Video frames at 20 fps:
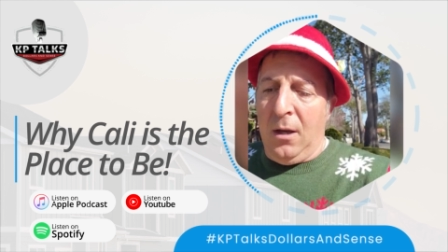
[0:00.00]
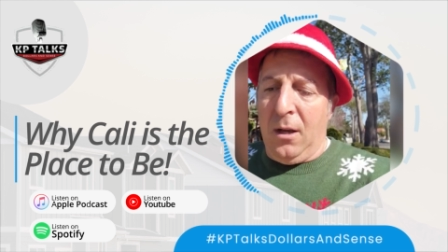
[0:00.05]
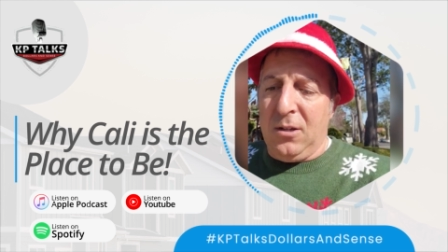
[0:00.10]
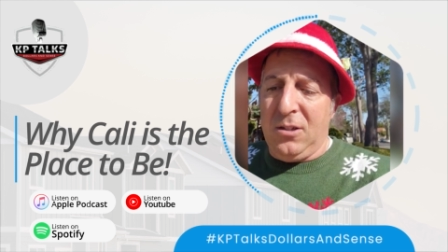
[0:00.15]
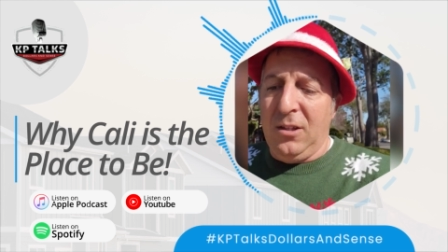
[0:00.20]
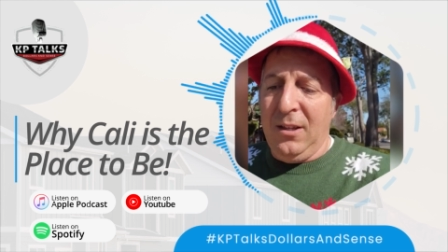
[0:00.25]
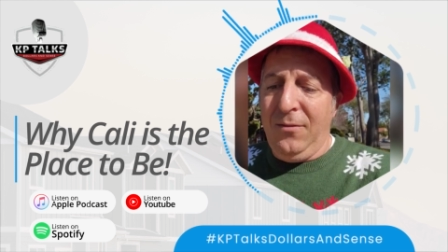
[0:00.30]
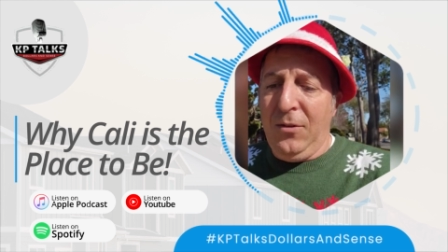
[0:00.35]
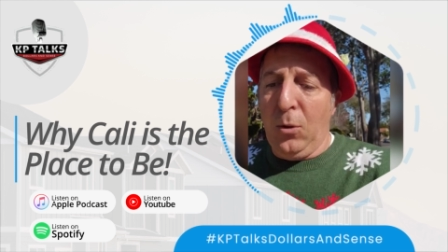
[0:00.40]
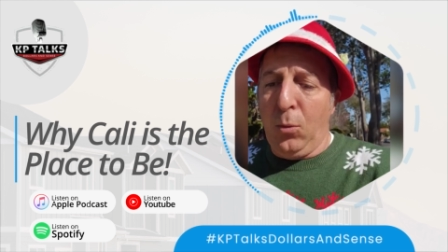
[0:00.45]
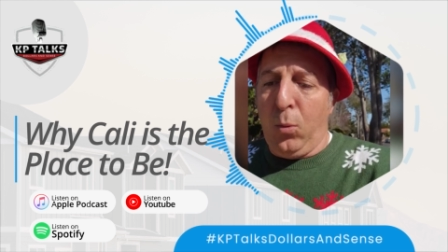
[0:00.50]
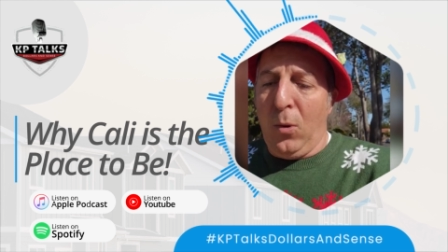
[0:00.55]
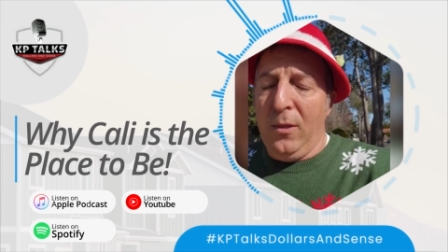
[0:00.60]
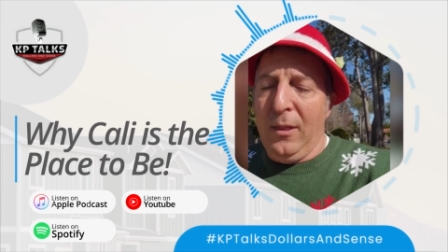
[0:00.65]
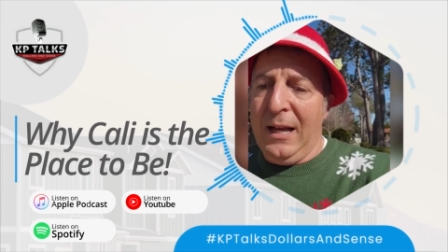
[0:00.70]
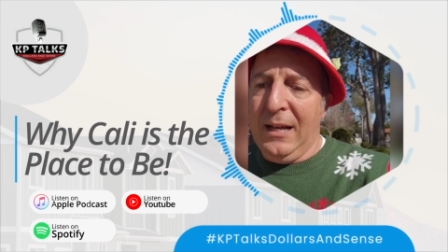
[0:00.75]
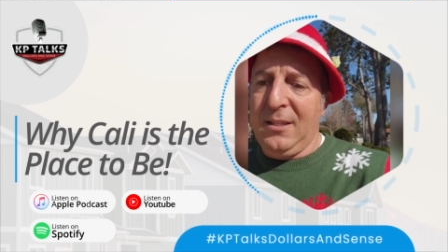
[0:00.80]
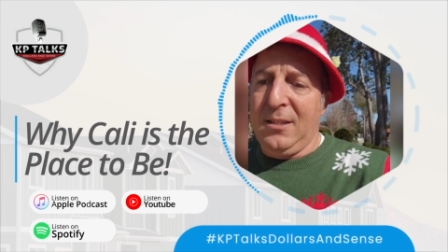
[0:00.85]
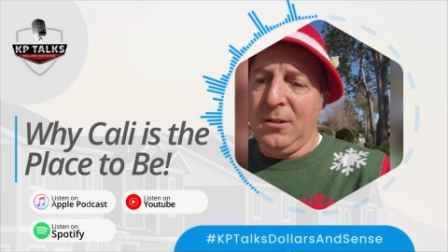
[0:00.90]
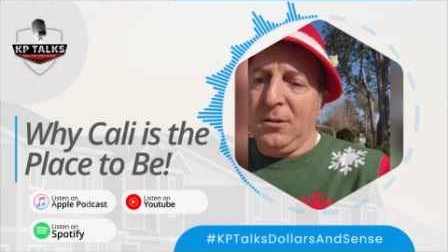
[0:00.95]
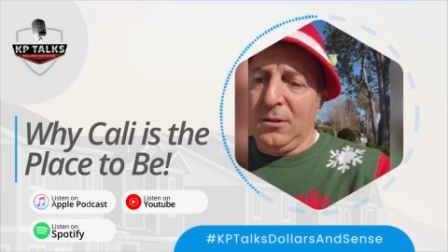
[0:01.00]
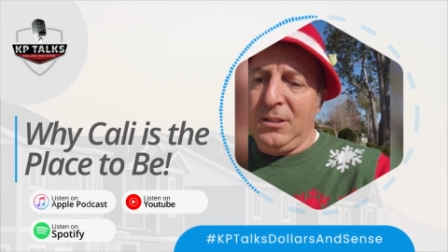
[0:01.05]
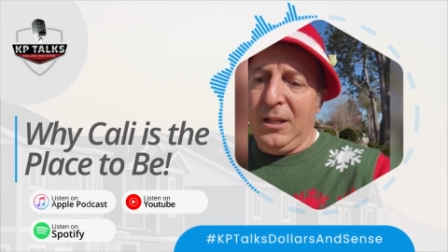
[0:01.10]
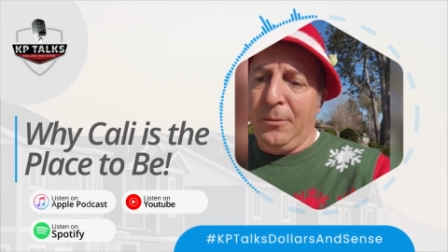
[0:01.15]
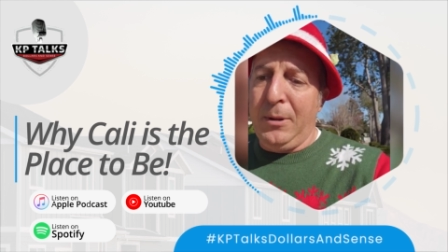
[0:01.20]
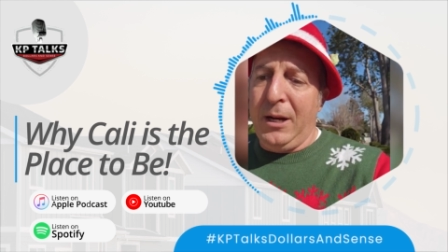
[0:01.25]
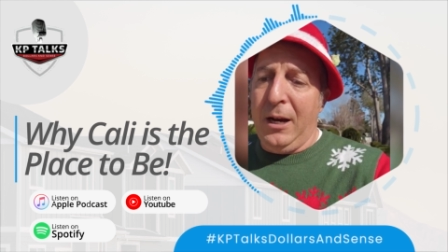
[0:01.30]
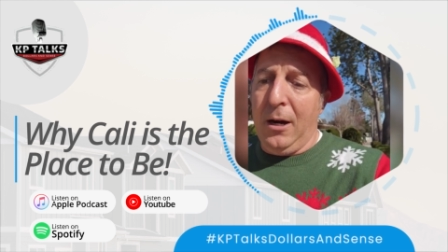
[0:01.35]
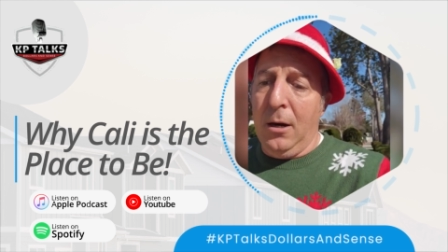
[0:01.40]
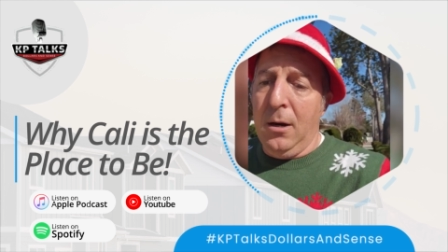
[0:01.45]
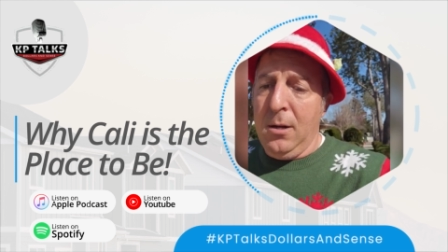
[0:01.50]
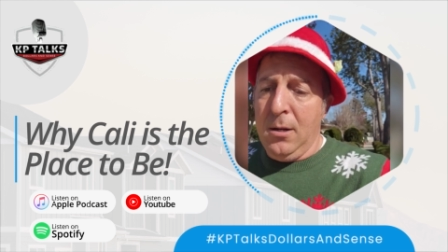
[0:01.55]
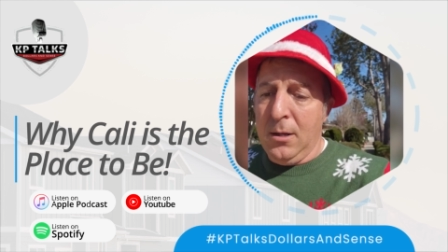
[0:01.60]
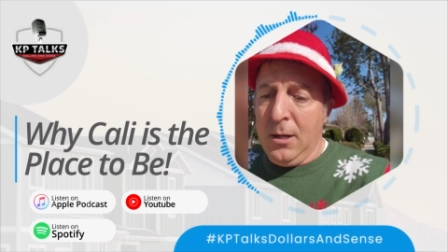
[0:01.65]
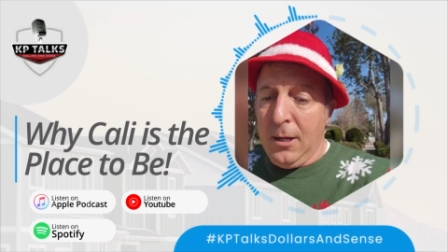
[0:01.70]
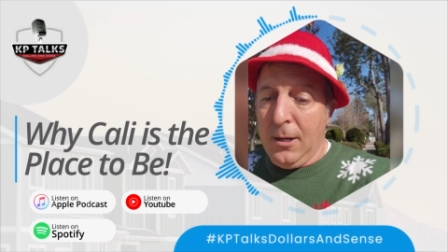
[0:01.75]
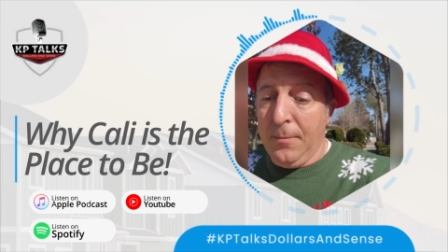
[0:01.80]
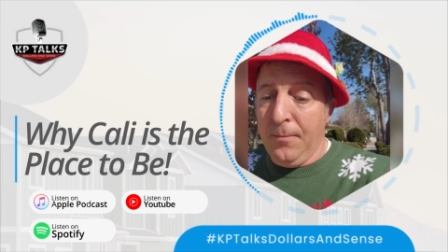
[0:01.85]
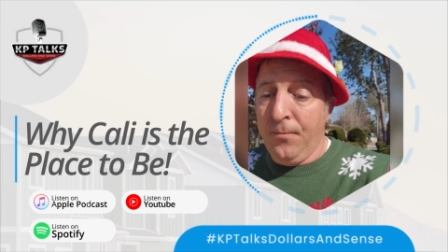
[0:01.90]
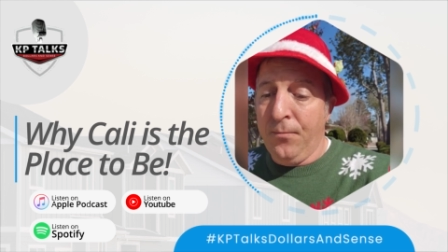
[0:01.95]
I'll just leave you with one last little tidbit here.
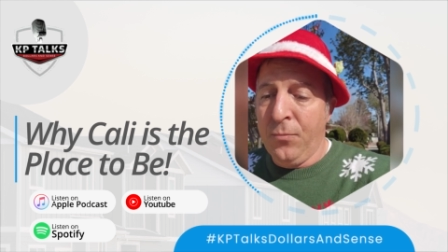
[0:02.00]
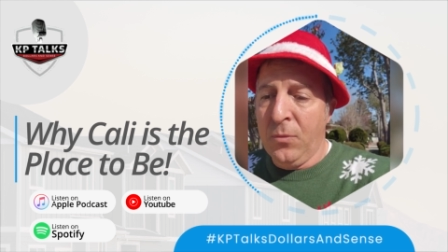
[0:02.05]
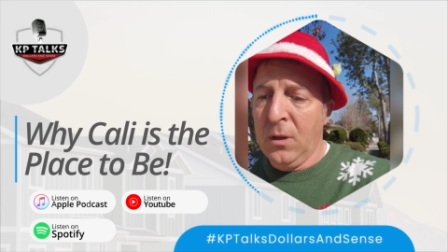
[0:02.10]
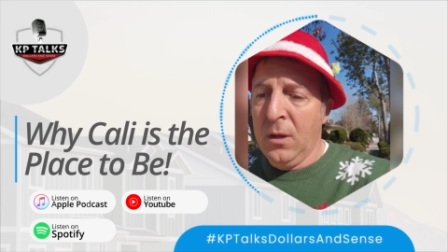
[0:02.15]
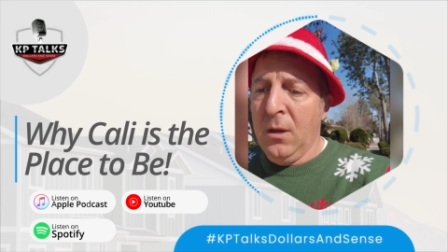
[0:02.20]
Um,